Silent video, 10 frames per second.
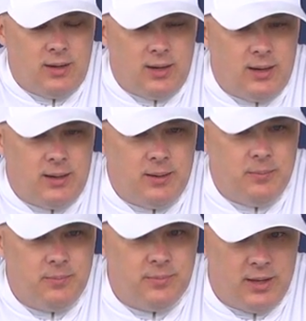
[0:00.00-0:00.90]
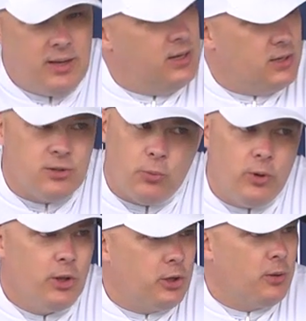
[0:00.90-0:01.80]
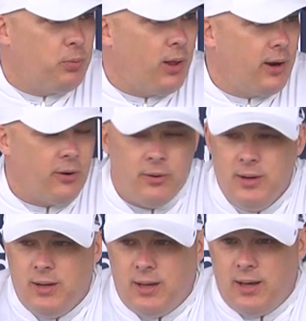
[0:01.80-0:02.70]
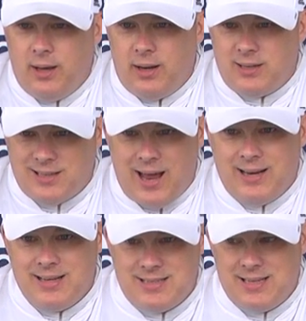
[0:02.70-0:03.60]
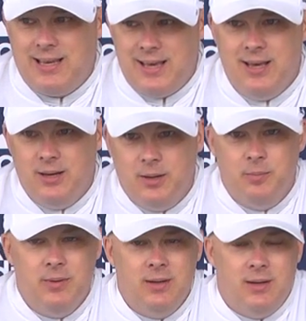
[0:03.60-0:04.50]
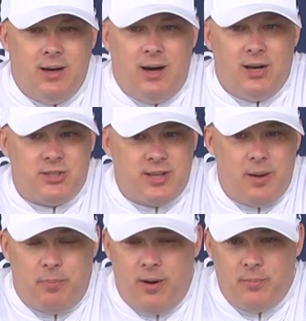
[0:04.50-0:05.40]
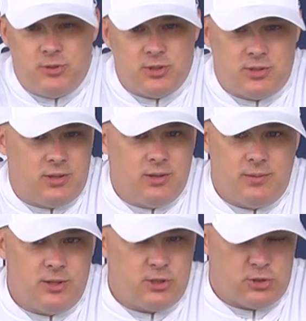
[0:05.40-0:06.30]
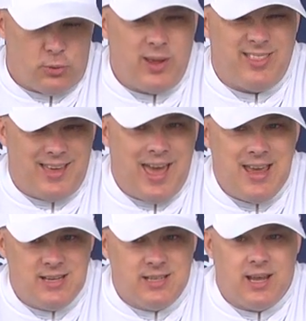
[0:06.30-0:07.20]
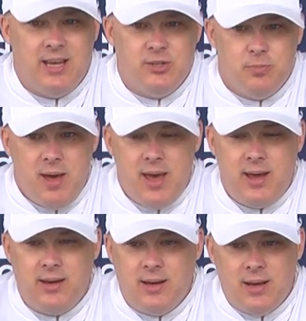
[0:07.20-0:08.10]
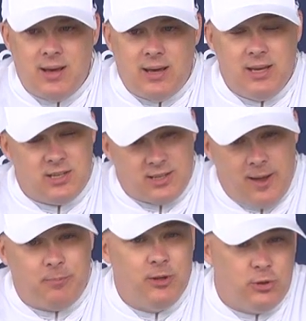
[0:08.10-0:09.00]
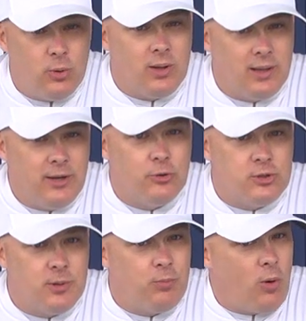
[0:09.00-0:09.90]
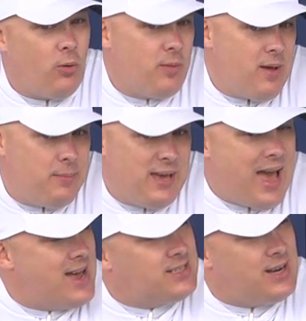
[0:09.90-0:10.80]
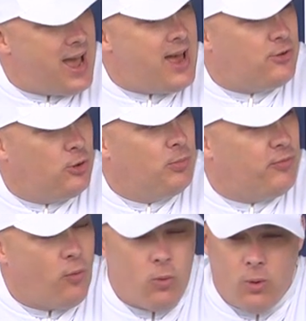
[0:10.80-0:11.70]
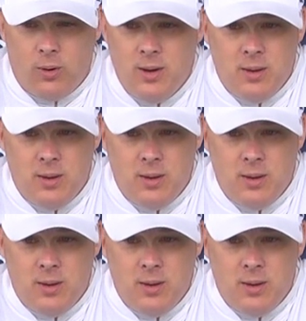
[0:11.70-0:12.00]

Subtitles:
that he's a really good player, and excited to see him step up. Just the strength gains that he's made. He stepped into a leadership role that maybe he hasn't had to before,